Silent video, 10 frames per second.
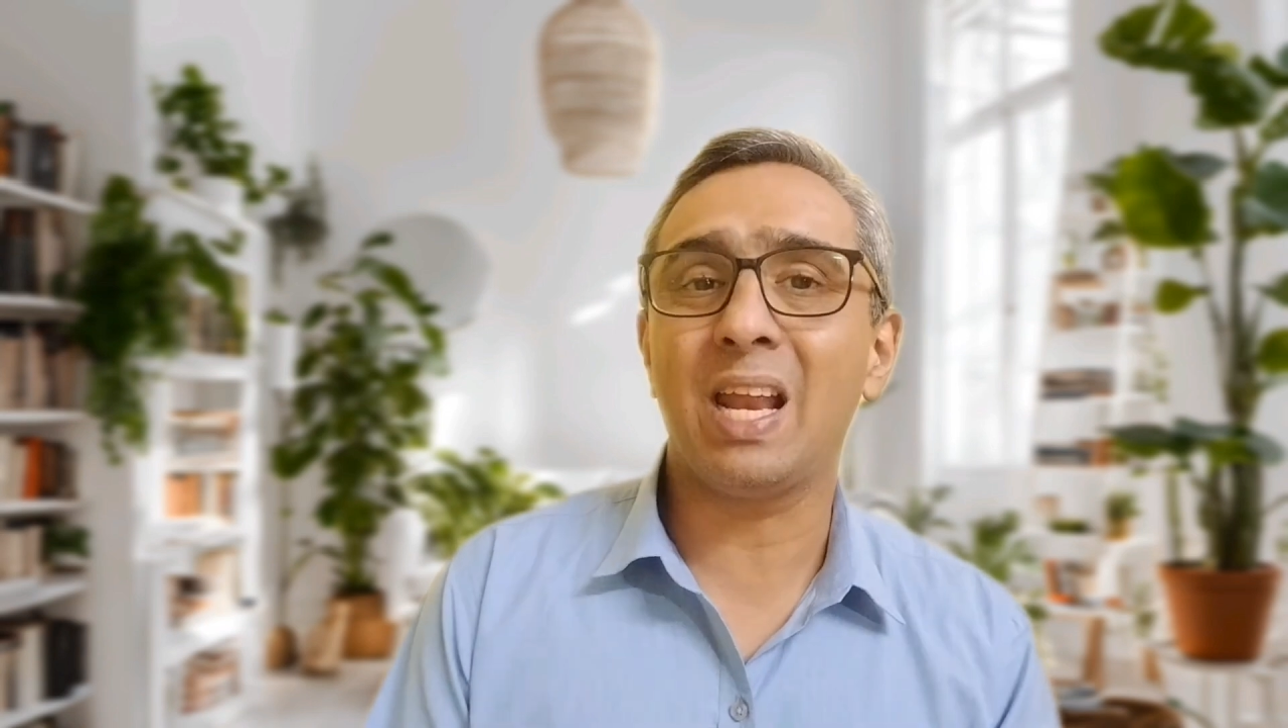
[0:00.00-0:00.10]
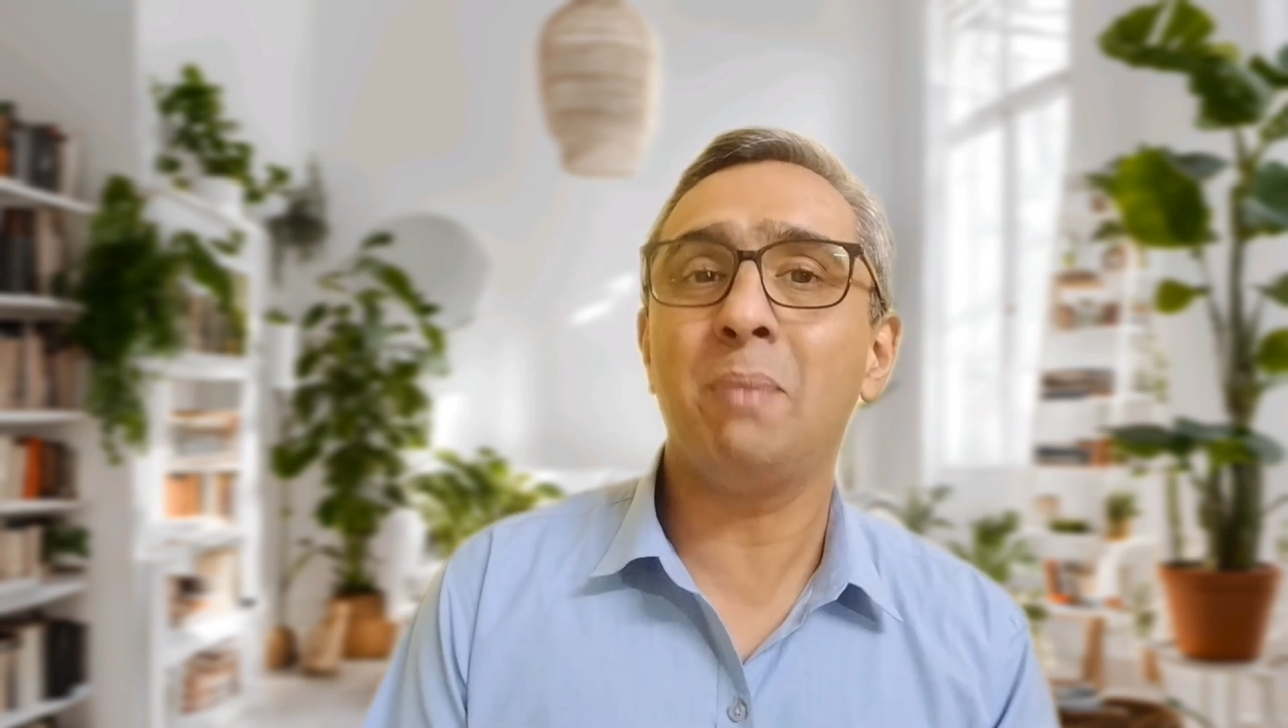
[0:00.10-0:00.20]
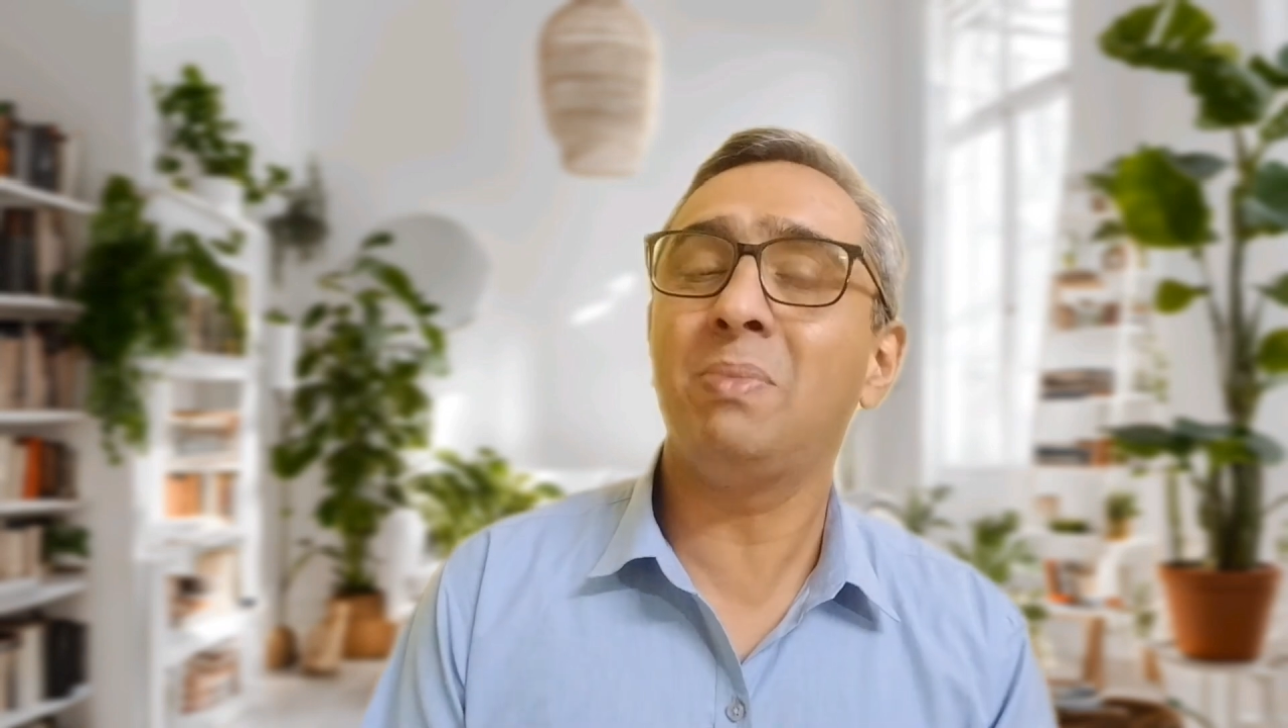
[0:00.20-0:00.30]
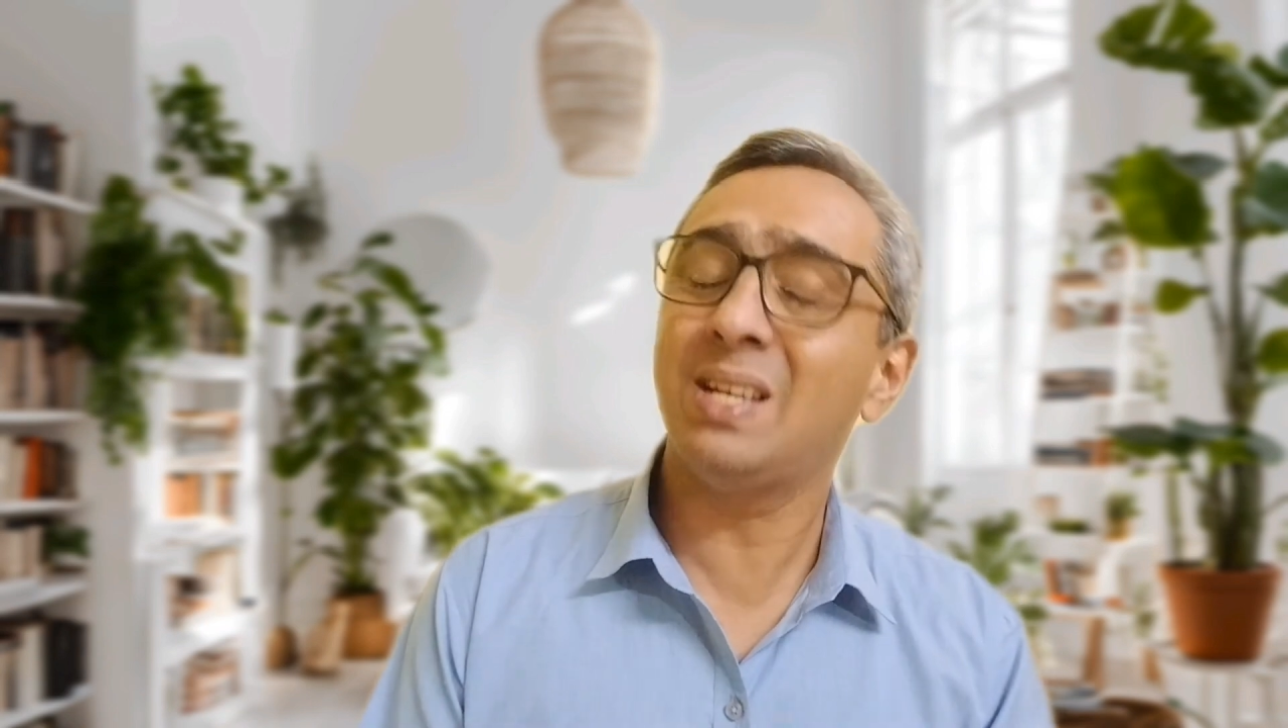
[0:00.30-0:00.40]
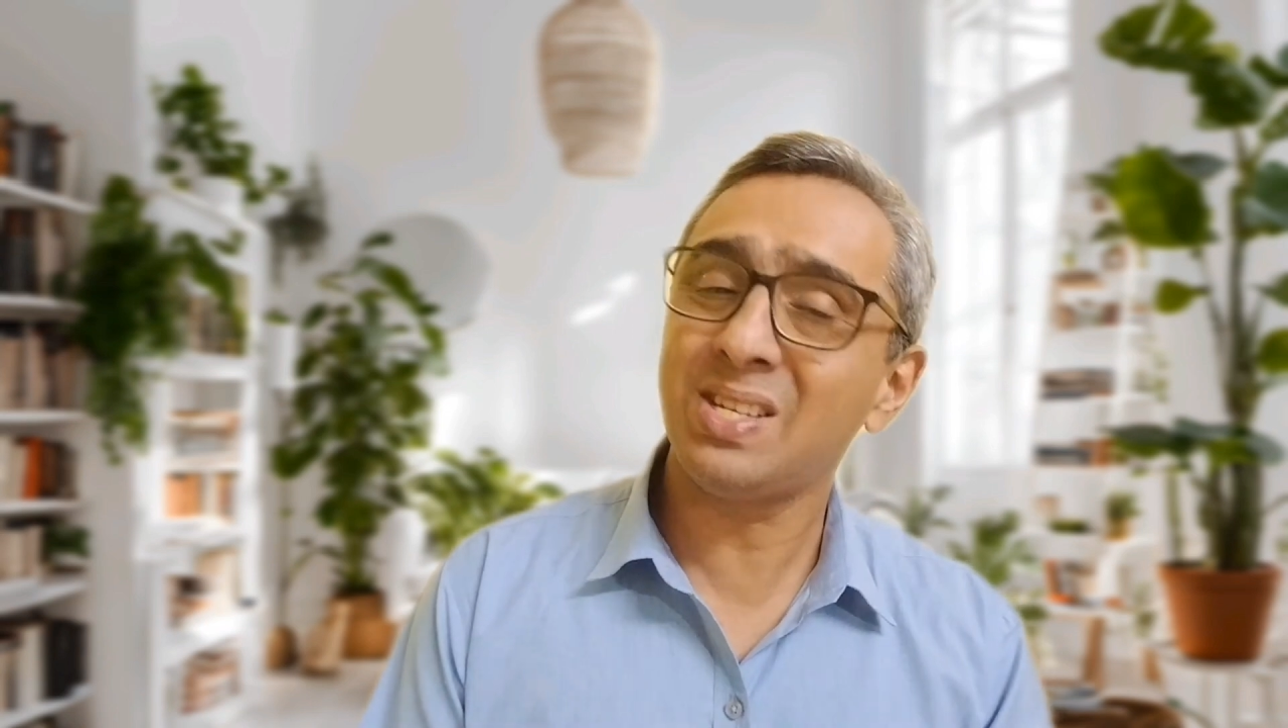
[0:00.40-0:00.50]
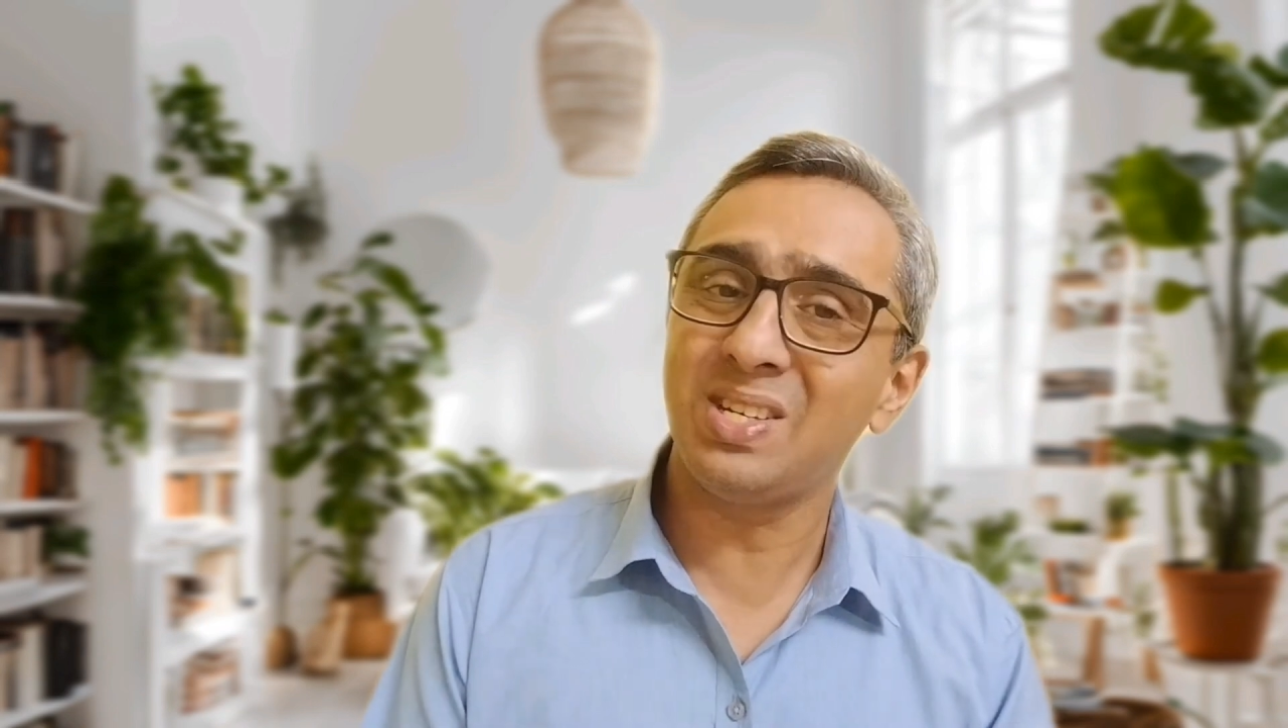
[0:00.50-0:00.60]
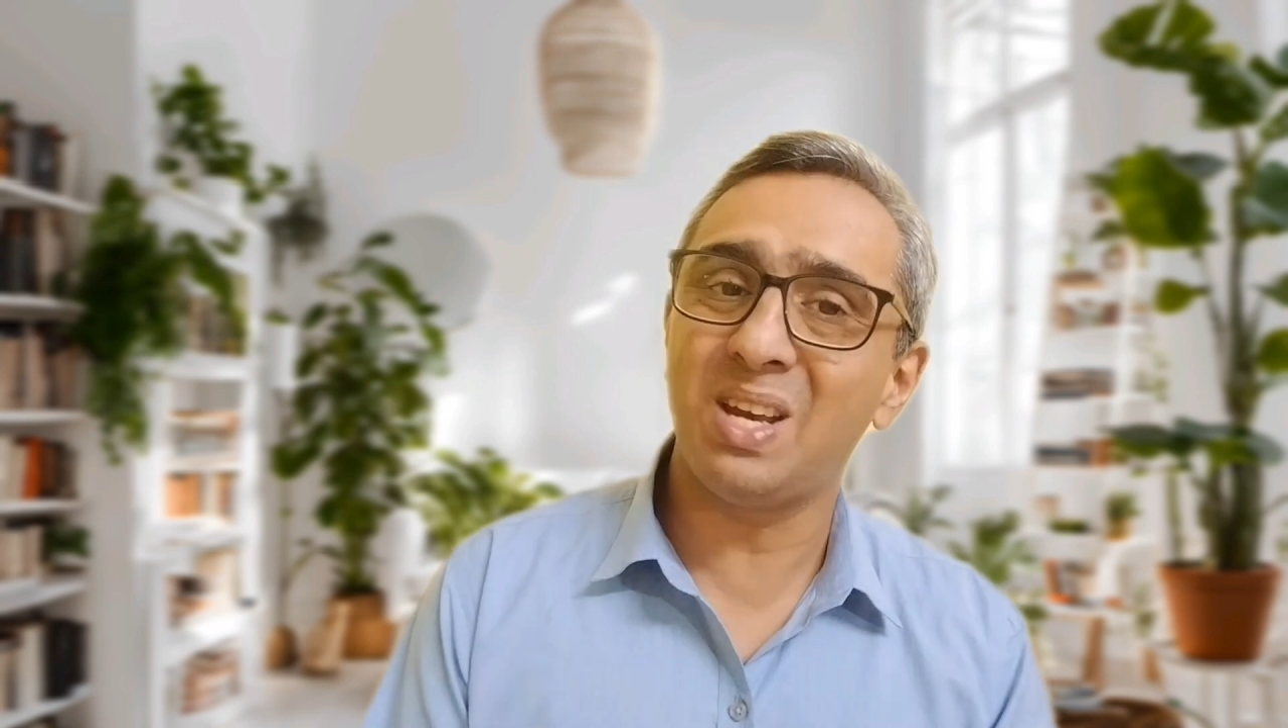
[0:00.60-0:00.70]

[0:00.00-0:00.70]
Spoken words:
claim this